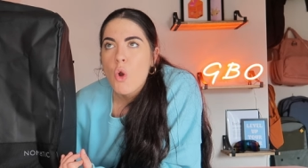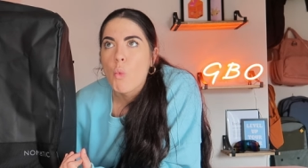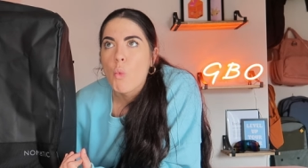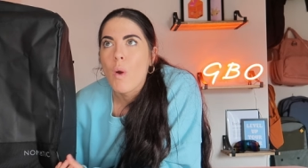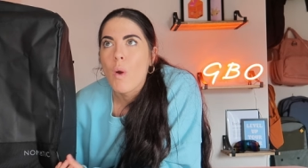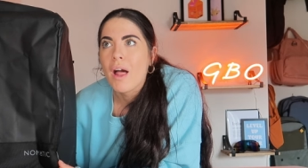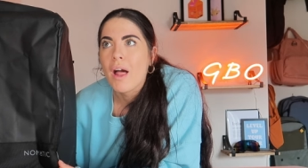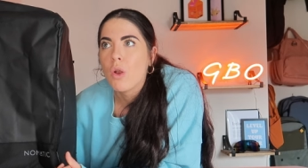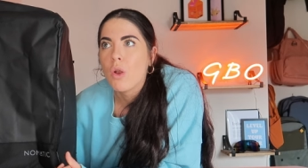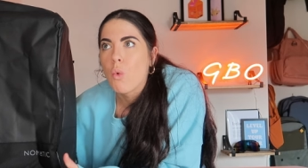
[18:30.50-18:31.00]

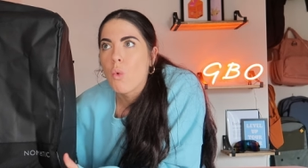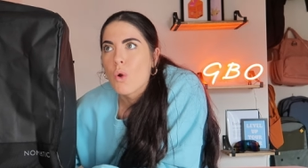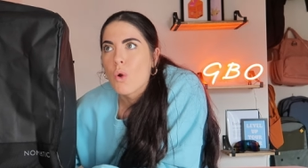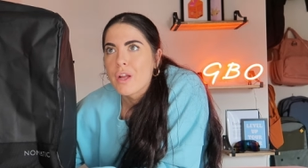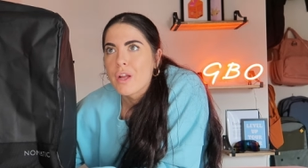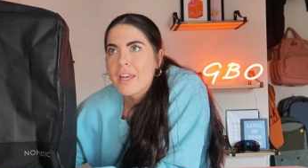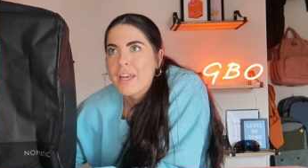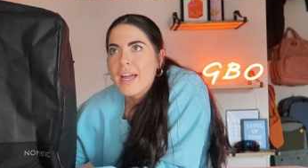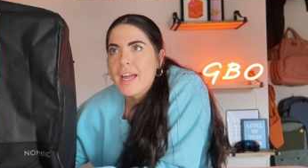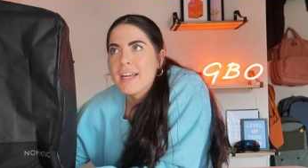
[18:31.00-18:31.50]
well
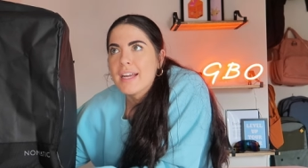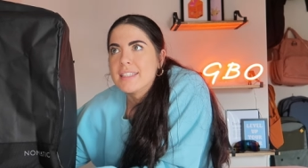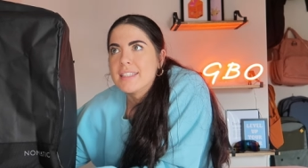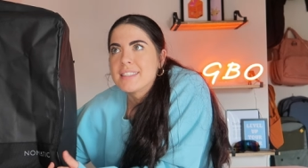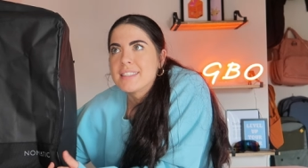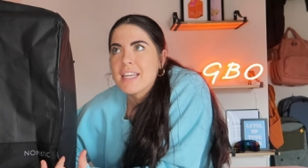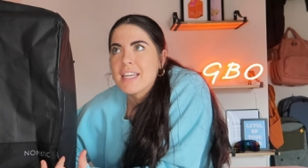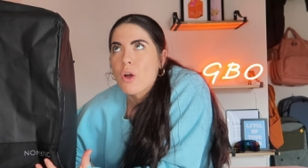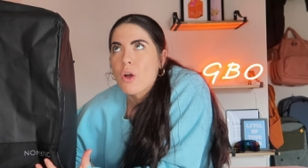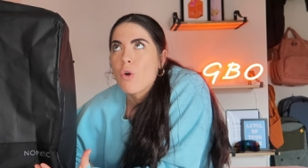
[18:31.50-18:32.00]

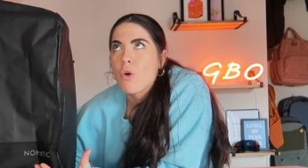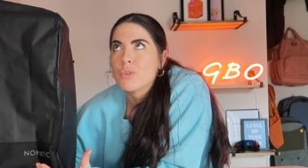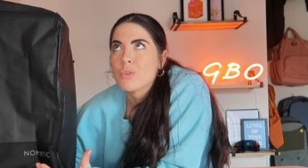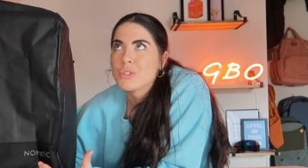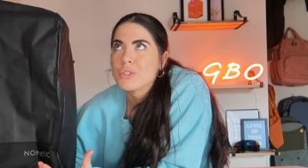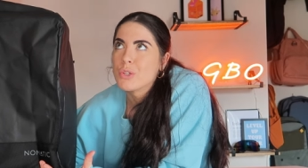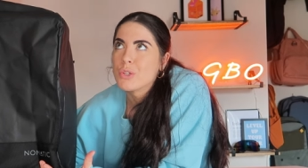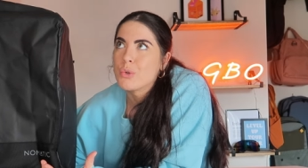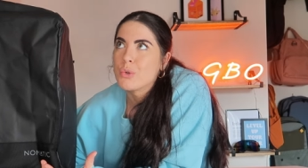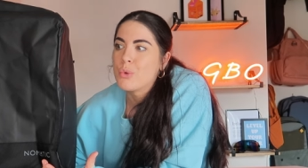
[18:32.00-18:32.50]
organized and
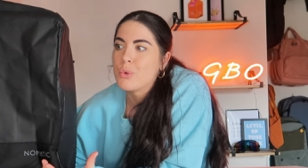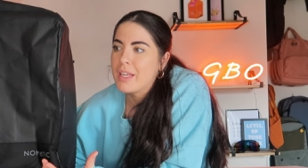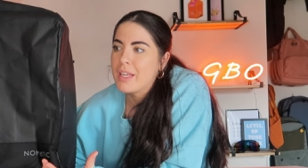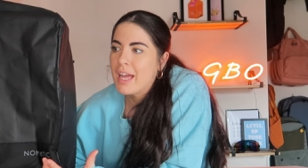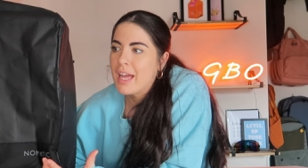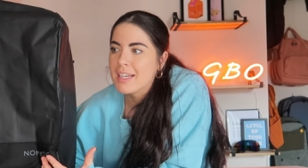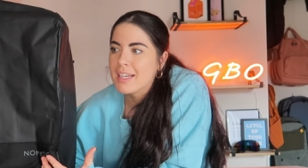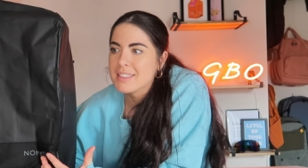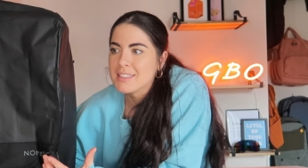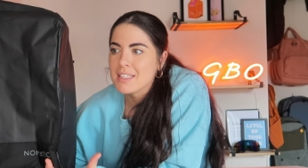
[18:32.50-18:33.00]
also it
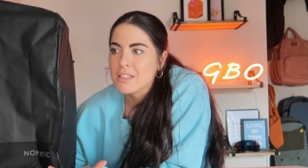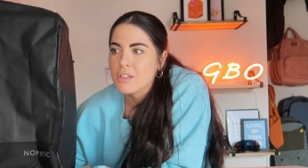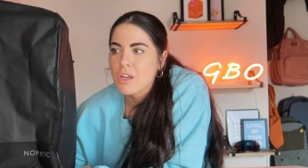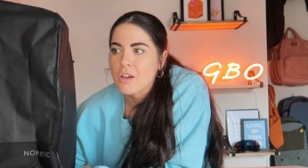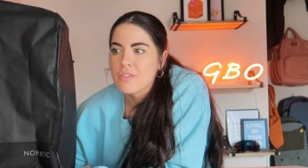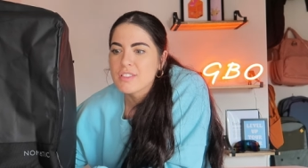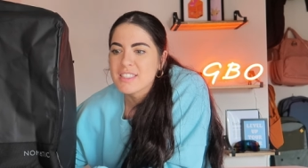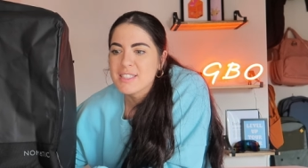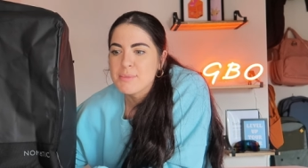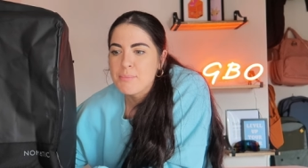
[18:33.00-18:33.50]
has
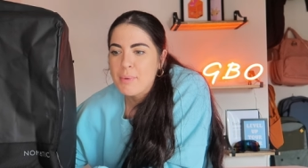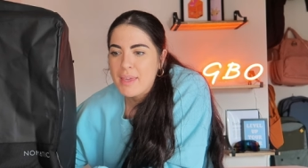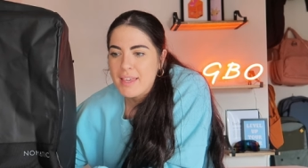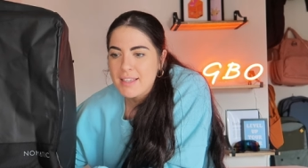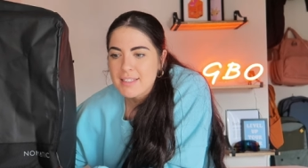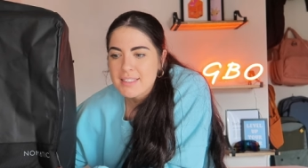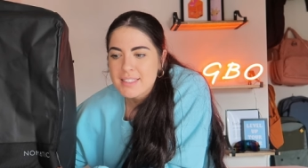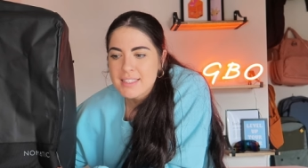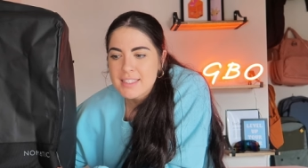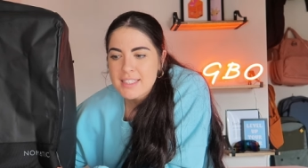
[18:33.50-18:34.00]
enough
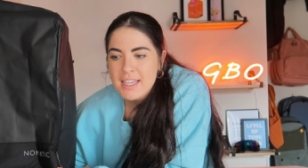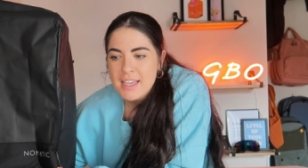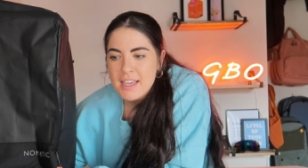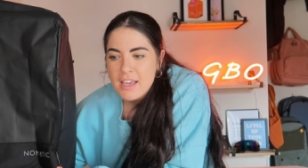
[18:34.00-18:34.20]
space